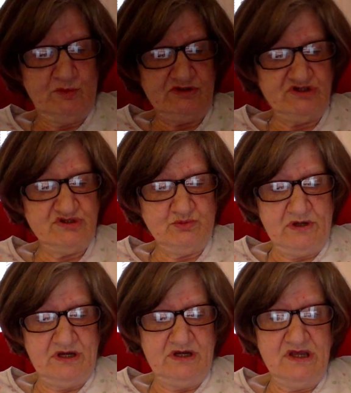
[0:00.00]
which is
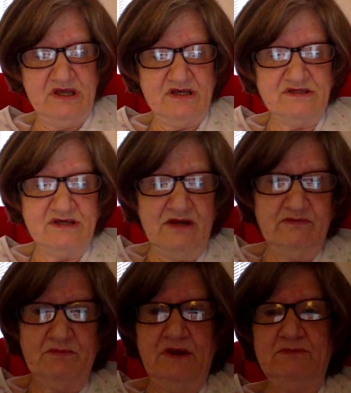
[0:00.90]
what it is. I
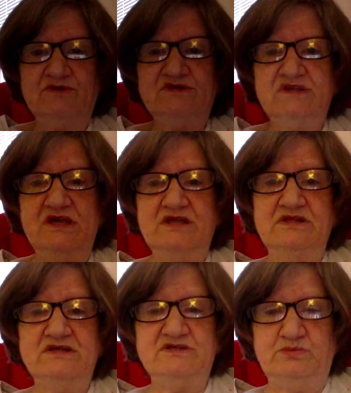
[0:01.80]
remember
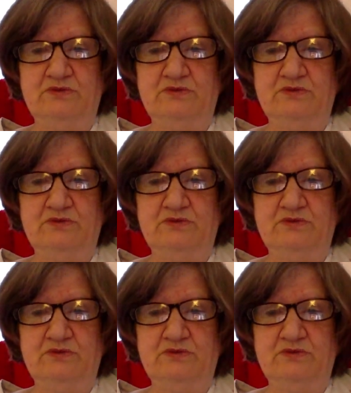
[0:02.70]
seeing this